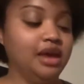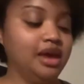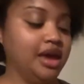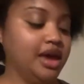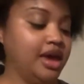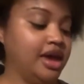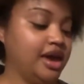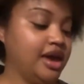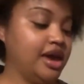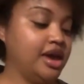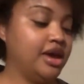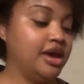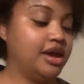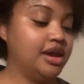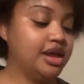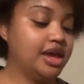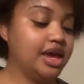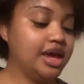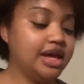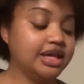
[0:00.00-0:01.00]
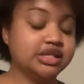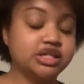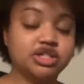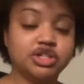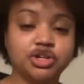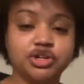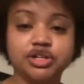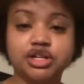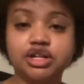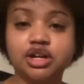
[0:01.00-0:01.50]
And it's
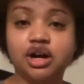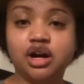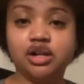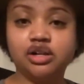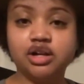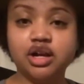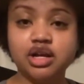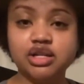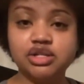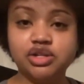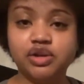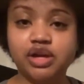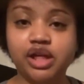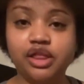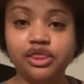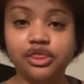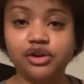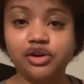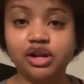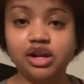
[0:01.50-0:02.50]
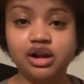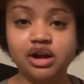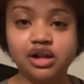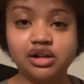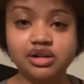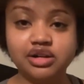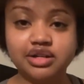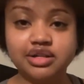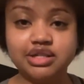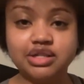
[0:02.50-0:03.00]
$30. You get
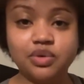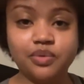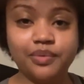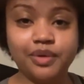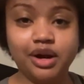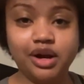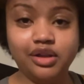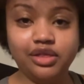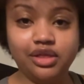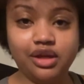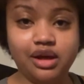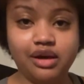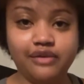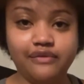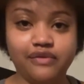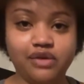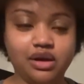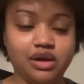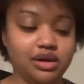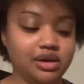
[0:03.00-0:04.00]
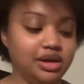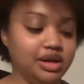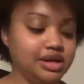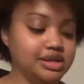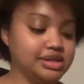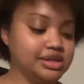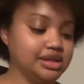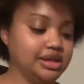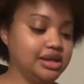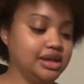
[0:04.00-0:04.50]
$30 worth of goodies
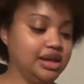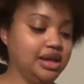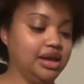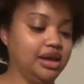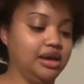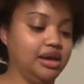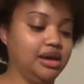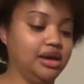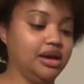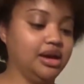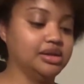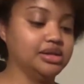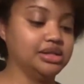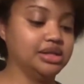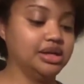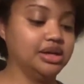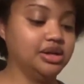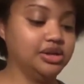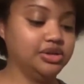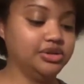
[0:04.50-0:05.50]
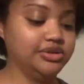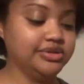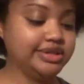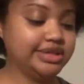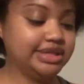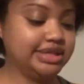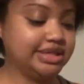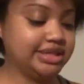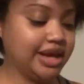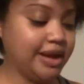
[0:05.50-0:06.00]
in here to include
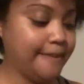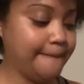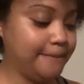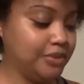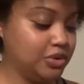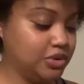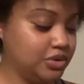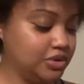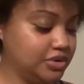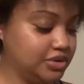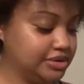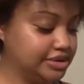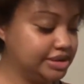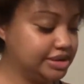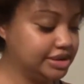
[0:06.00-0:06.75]
samples.